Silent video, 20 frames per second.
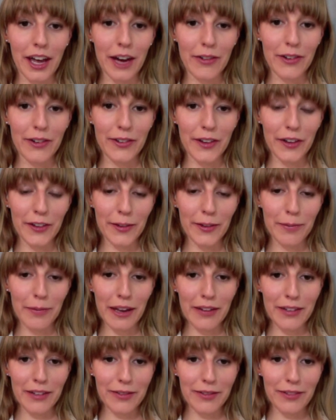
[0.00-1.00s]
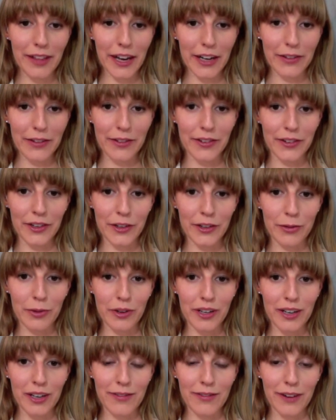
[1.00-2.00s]
Results may reflect residual
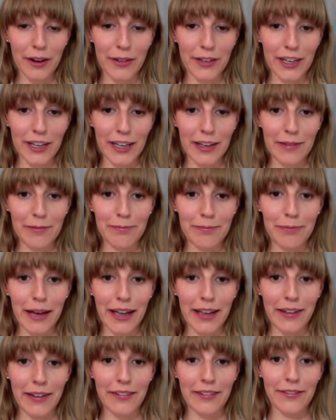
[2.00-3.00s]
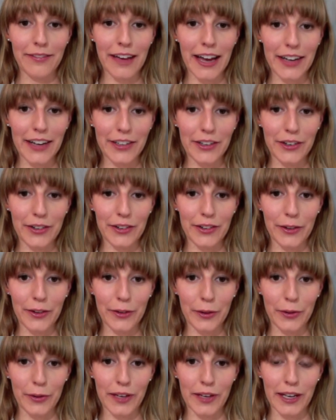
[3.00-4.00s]
confounding by factors
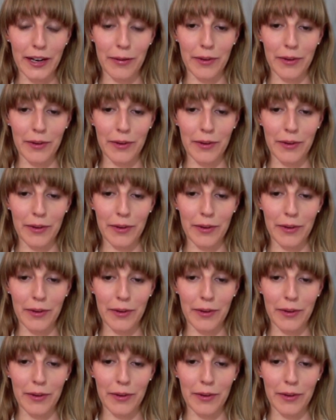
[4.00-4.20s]
associated